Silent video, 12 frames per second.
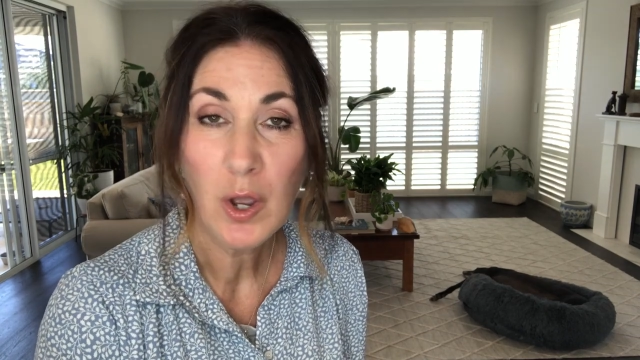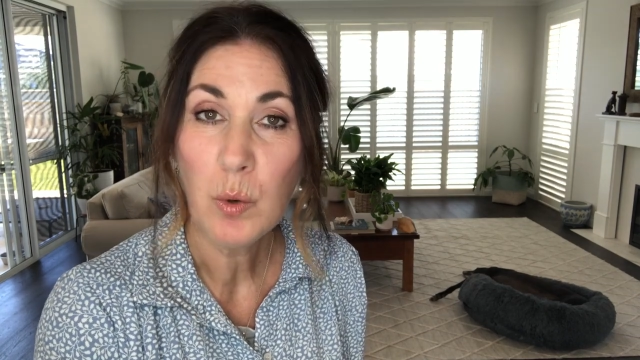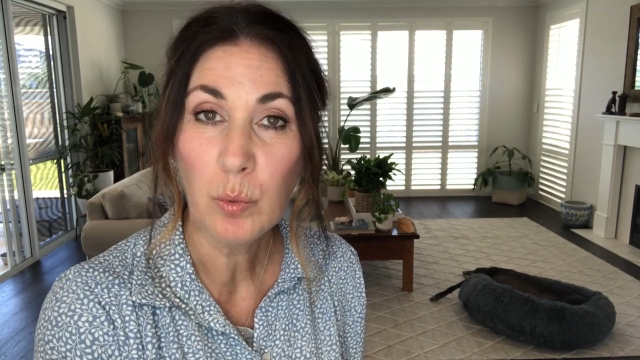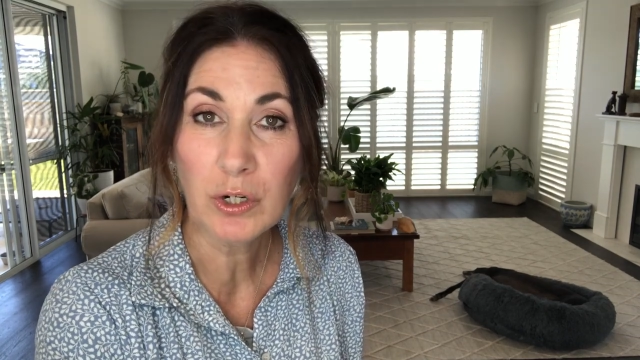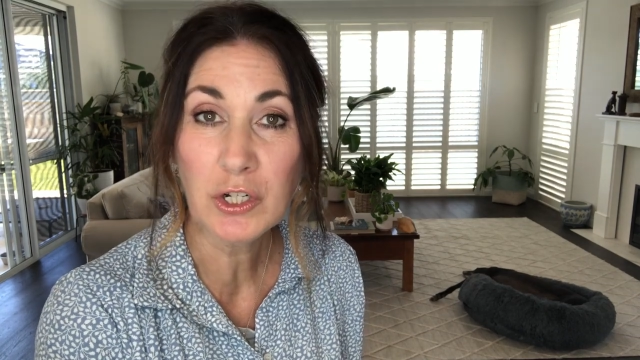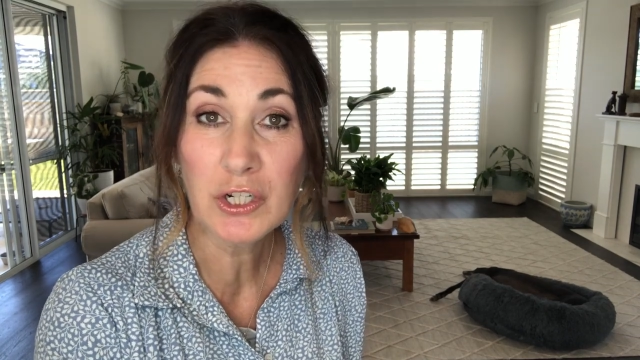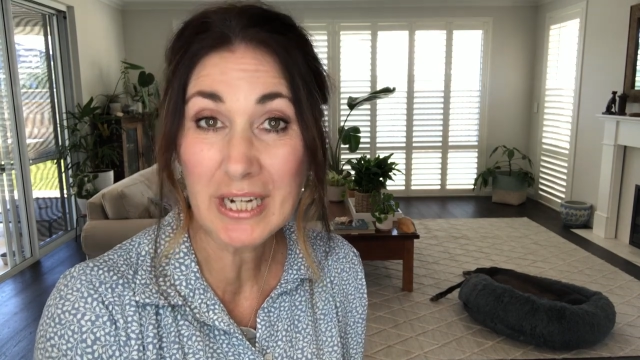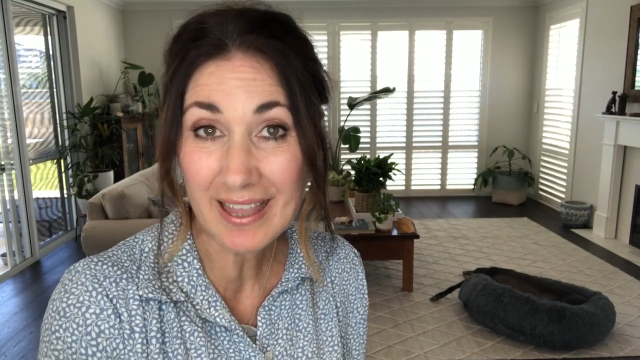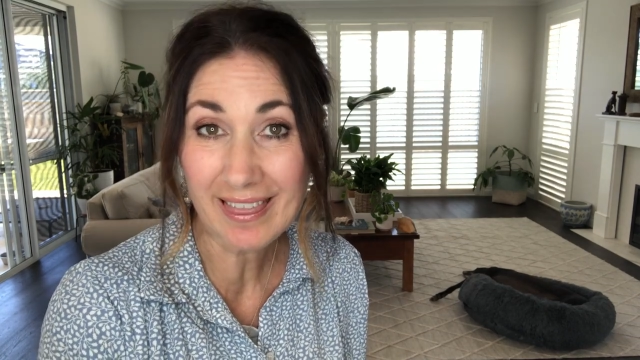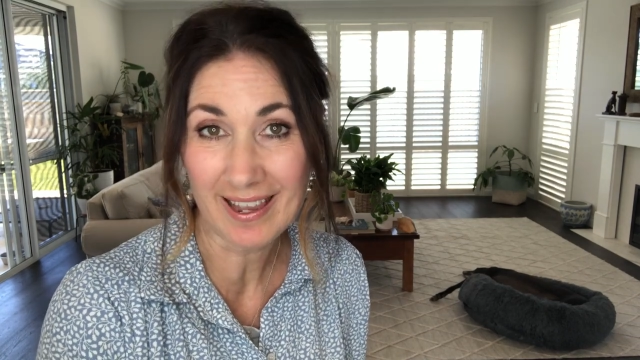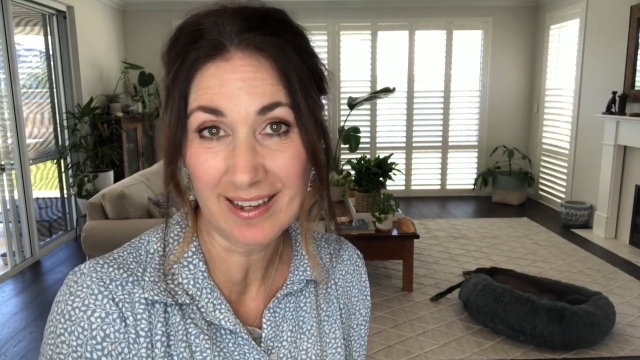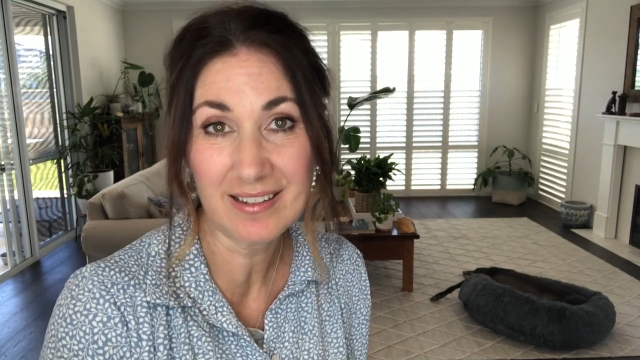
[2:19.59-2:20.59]
what she
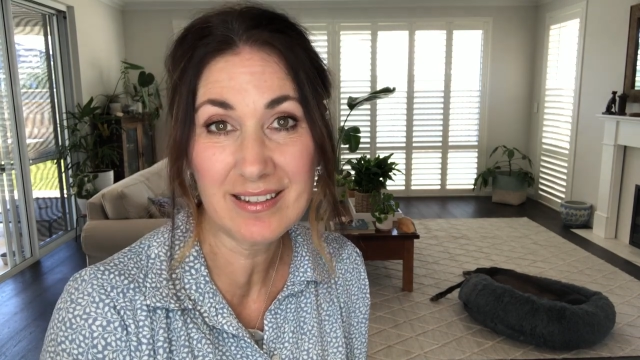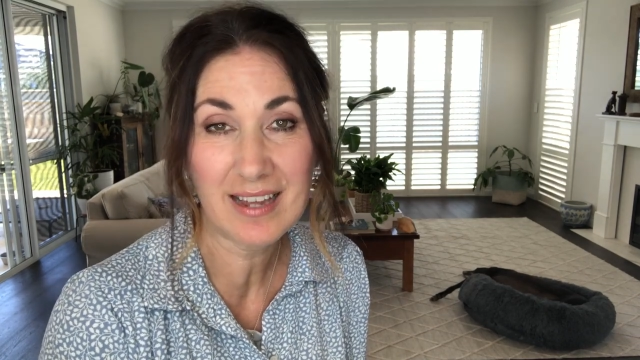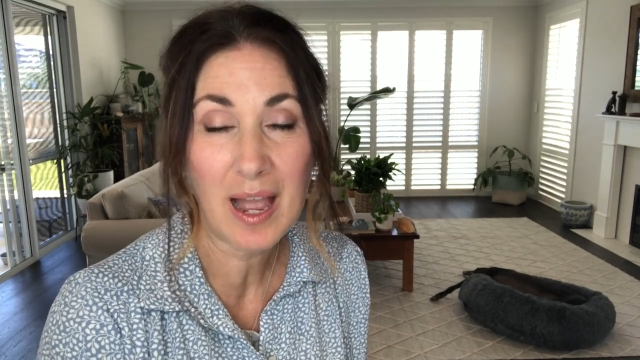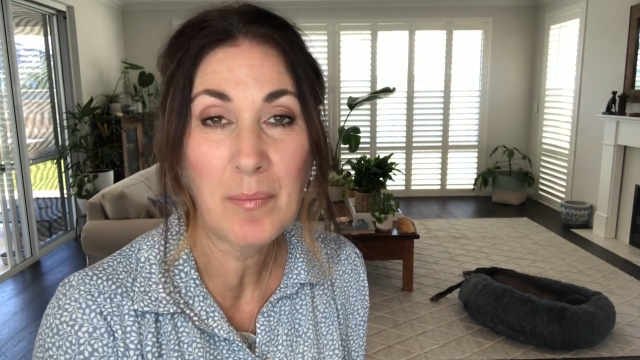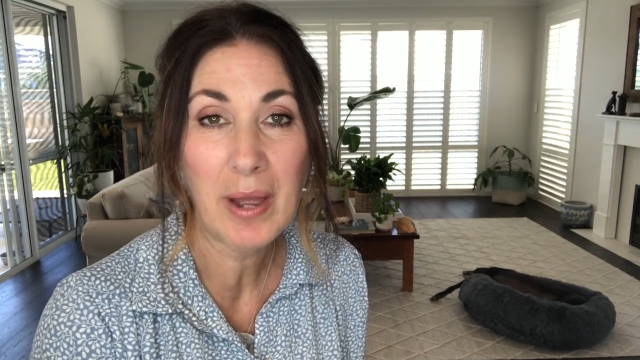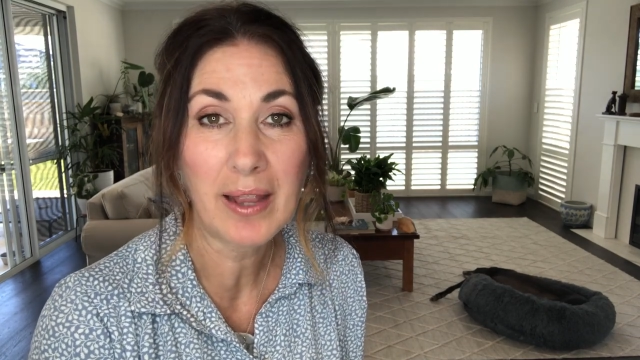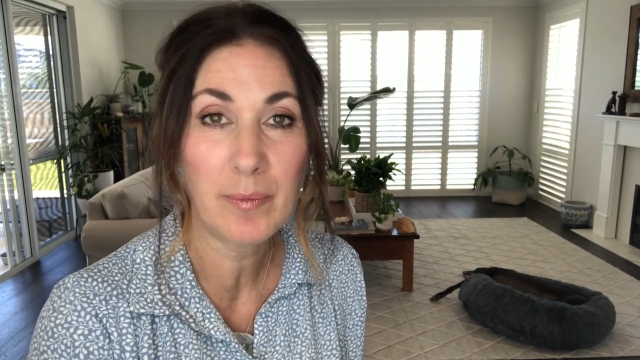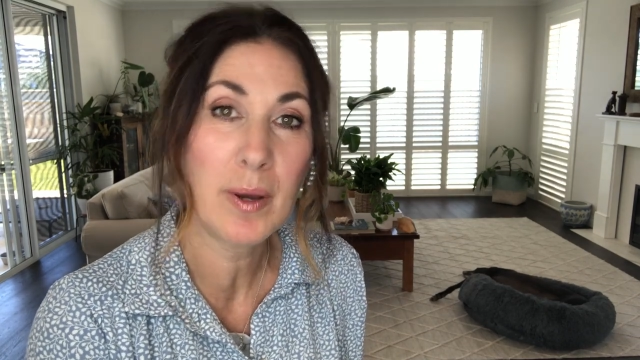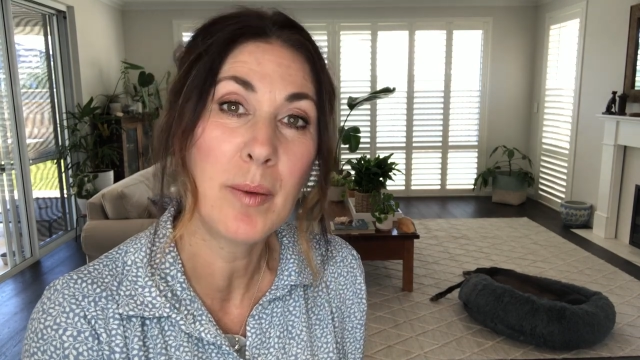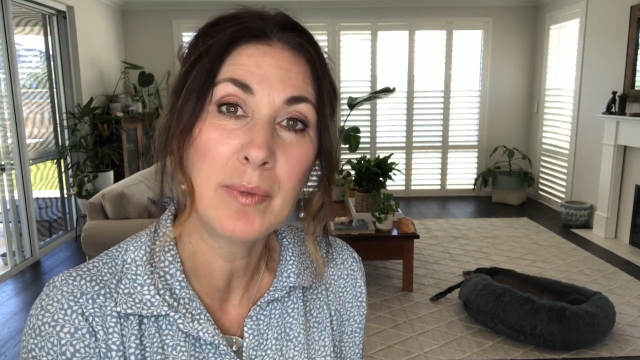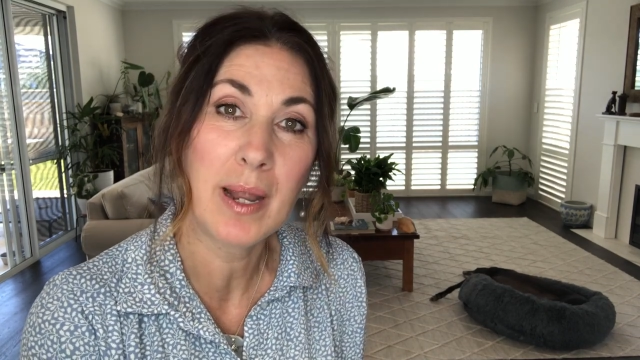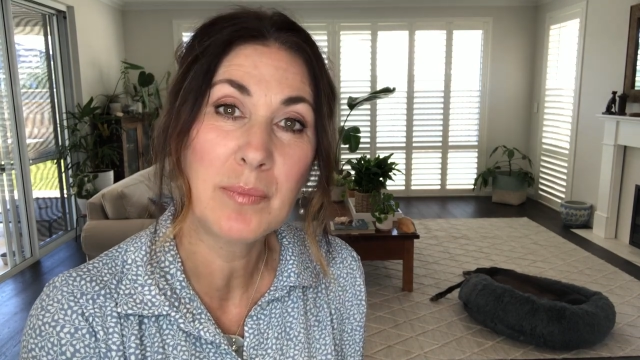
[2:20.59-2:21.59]
thinks about the
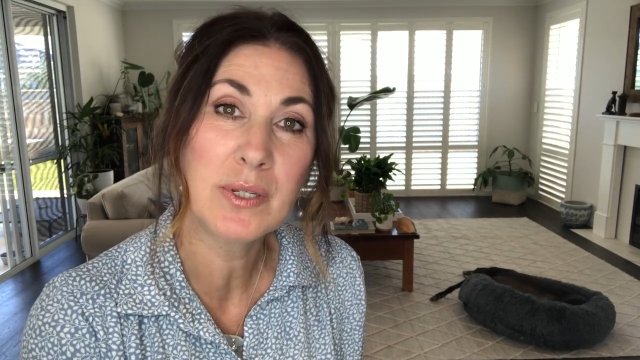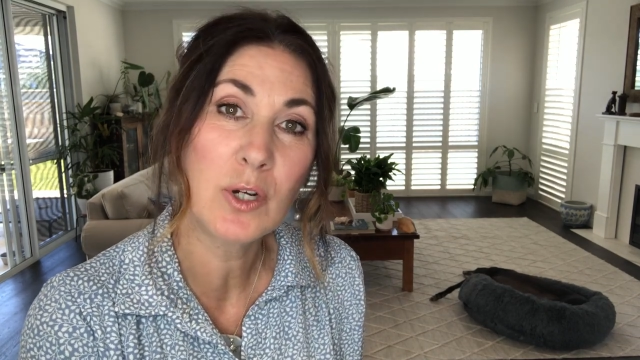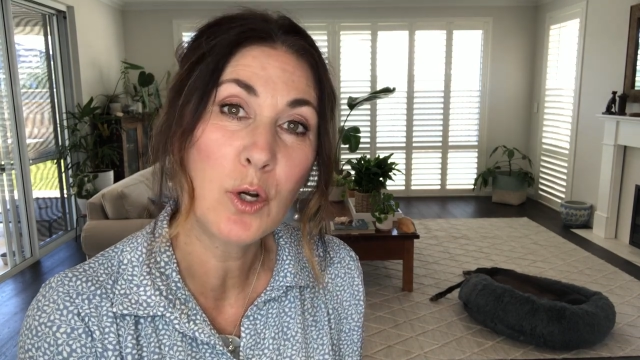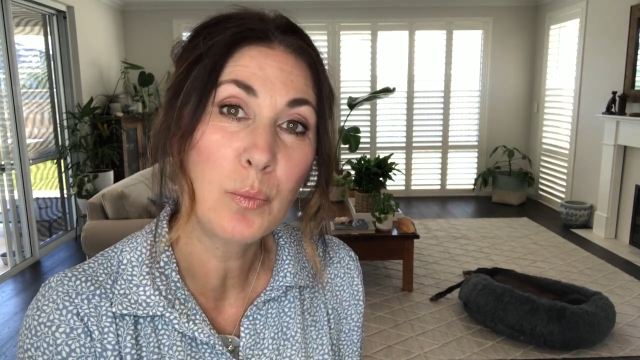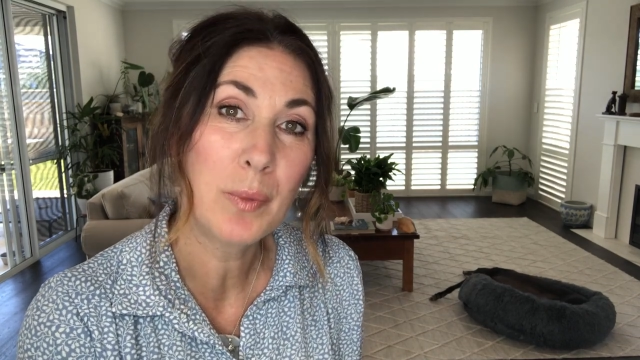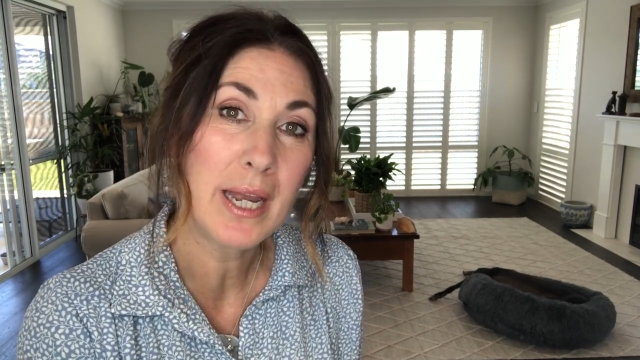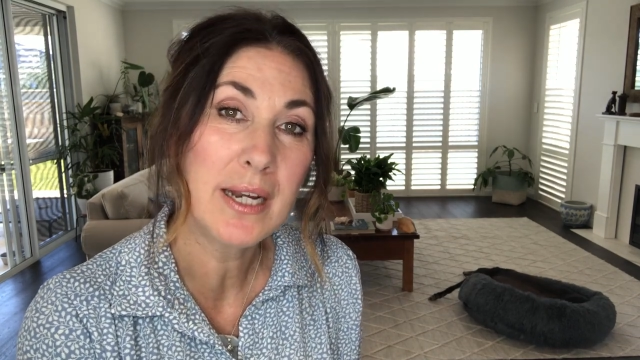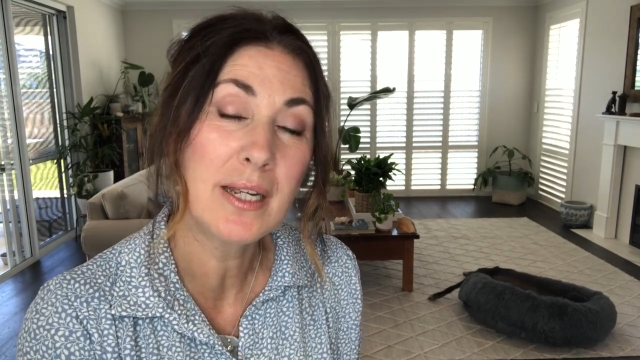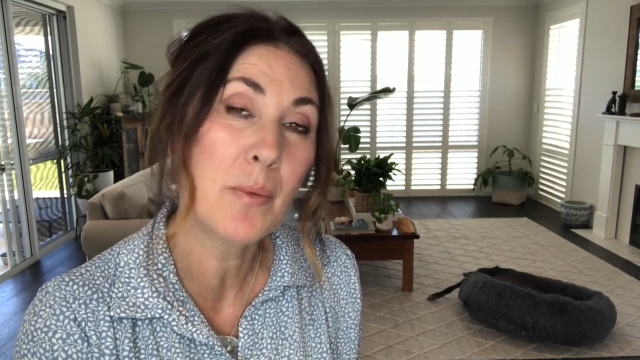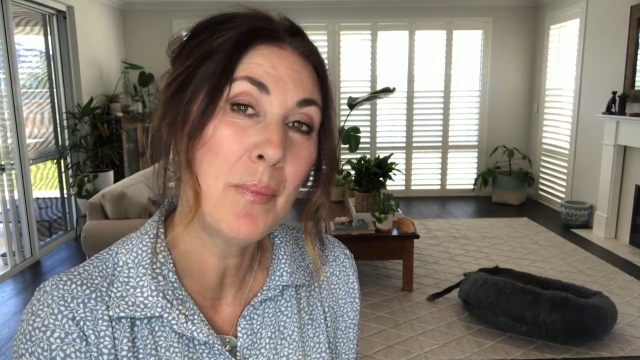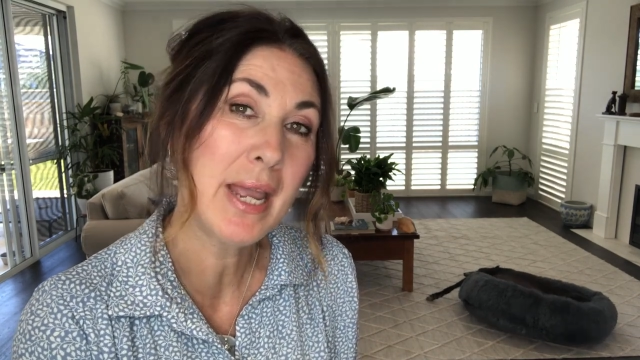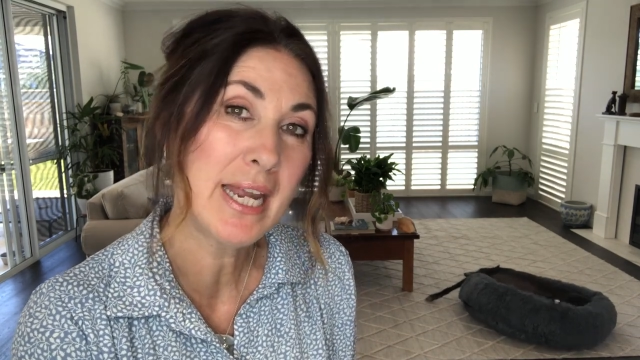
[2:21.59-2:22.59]
Pupnaps dog bed
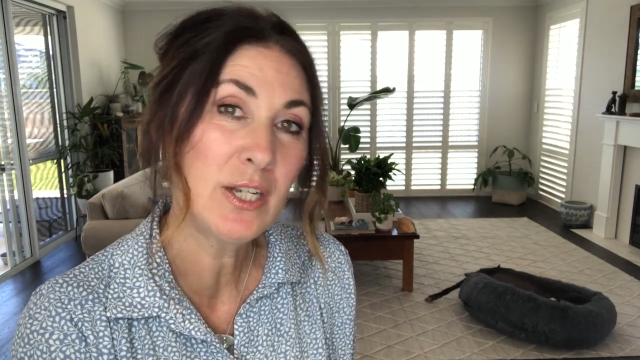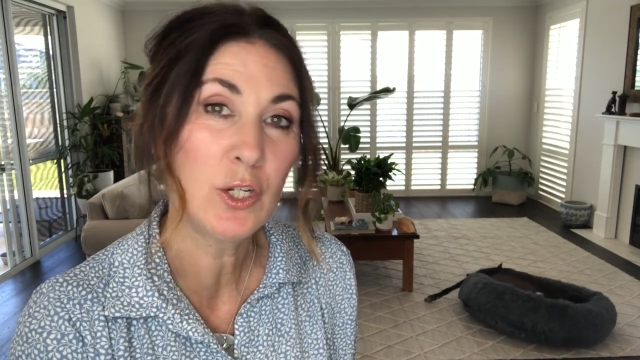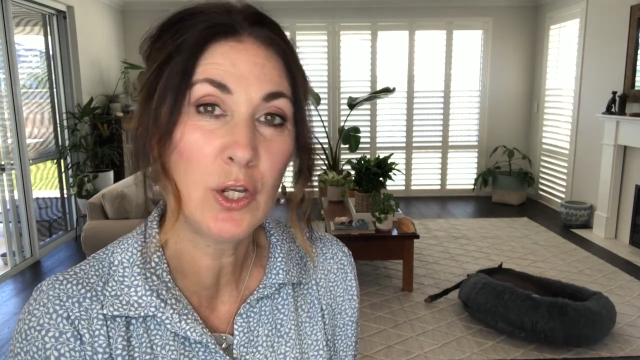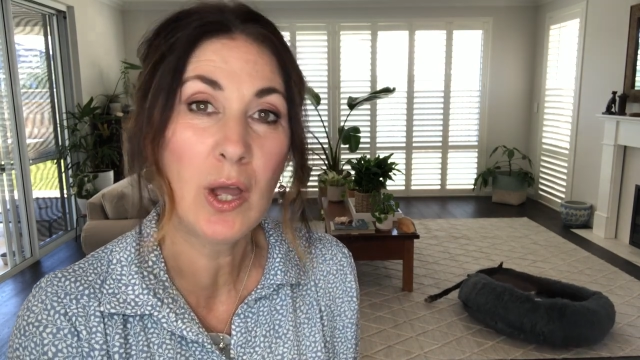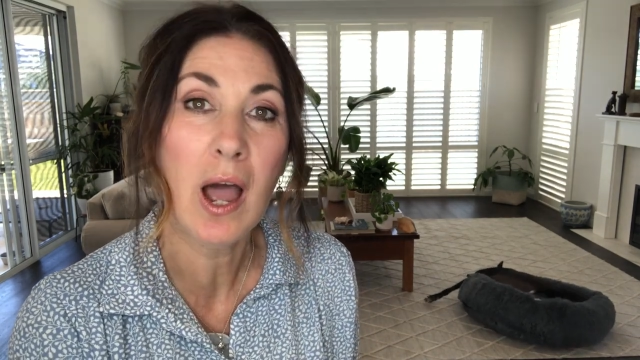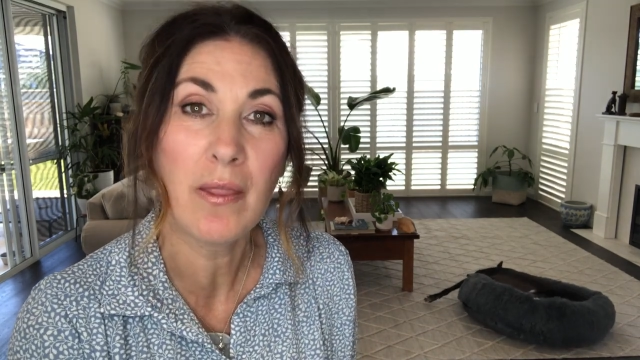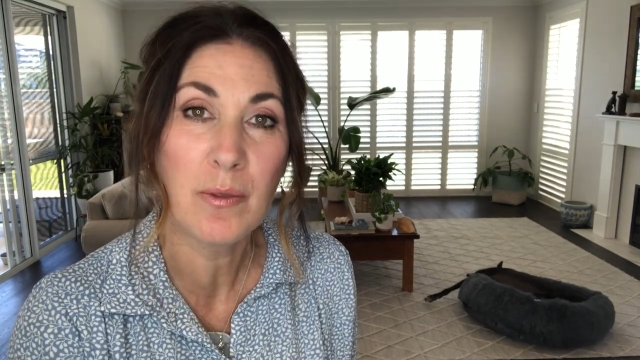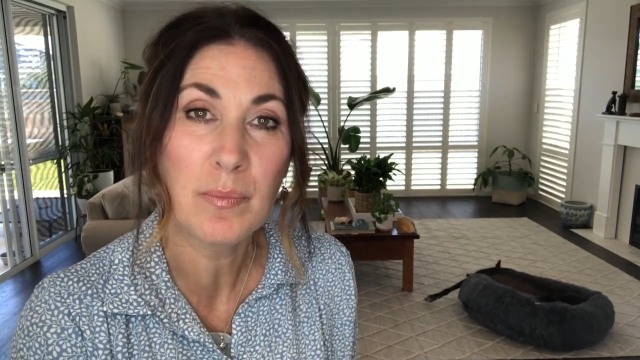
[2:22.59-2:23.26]
compared to her other